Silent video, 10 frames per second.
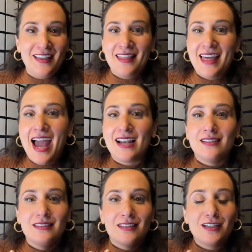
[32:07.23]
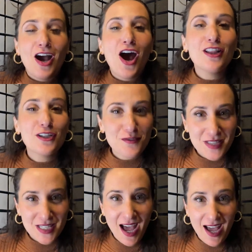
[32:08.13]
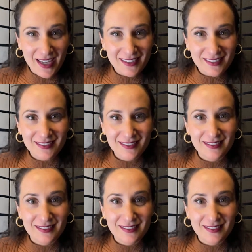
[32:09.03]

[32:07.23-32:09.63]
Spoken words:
that color of the dye,